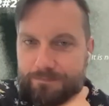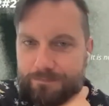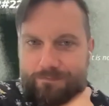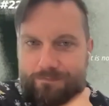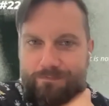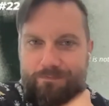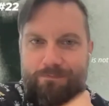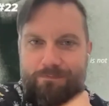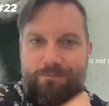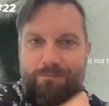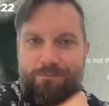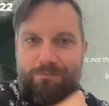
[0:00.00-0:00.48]

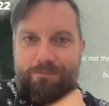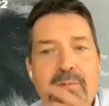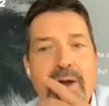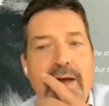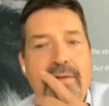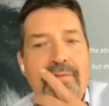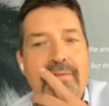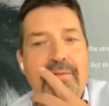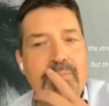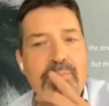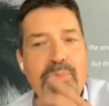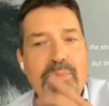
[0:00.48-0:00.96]
Yeah, we
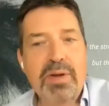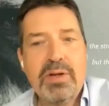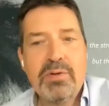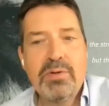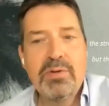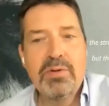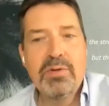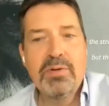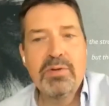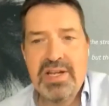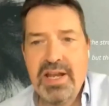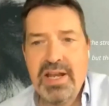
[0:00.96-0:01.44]
have a
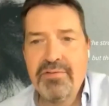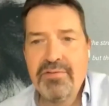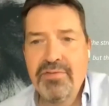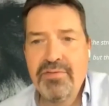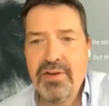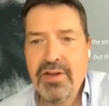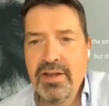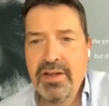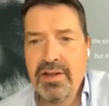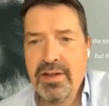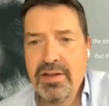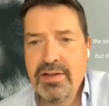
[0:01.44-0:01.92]
question here
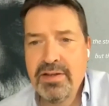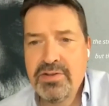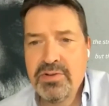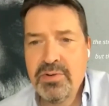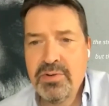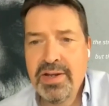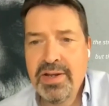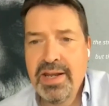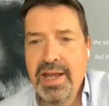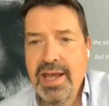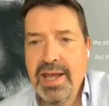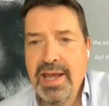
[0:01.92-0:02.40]
to
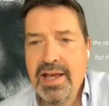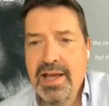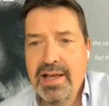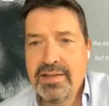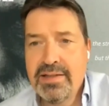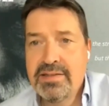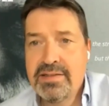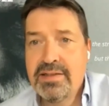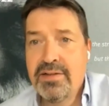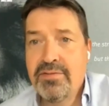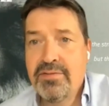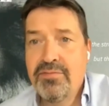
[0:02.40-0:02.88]

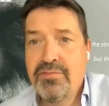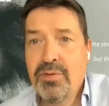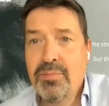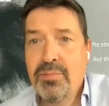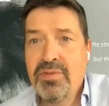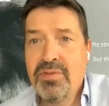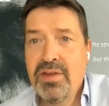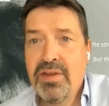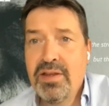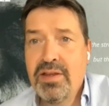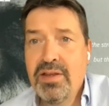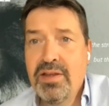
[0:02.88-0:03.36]
Andreas
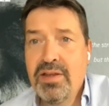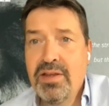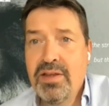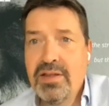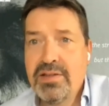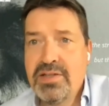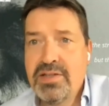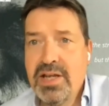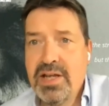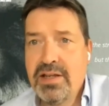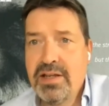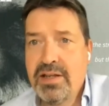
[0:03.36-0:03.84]
from the
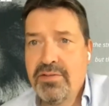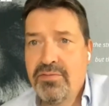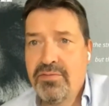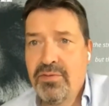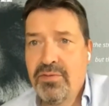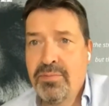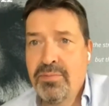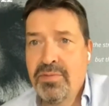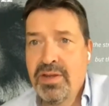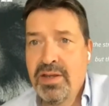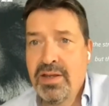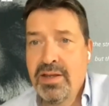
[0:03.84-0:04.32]
chat
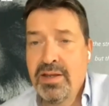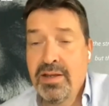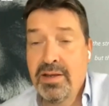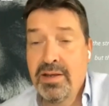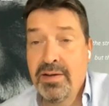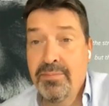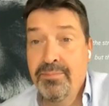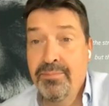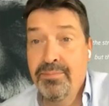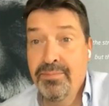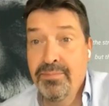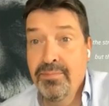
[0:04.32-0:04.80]
from
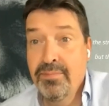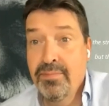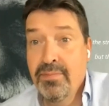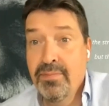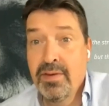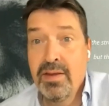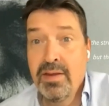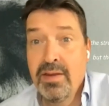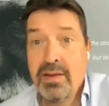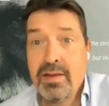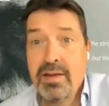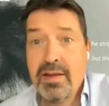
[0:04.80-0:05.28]
the
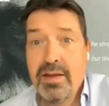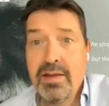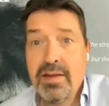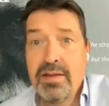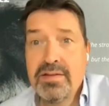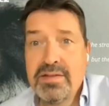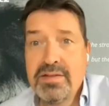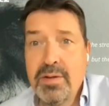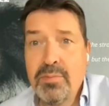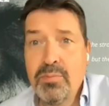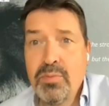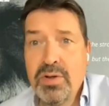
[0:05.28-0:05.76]

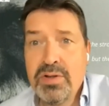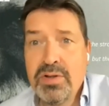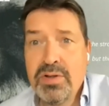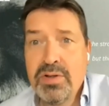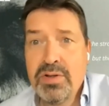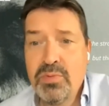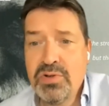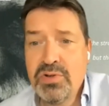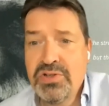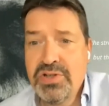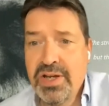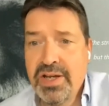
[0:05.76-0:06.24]
someone's
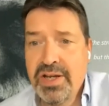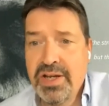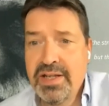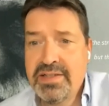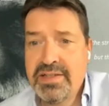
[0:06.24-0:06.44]
watching.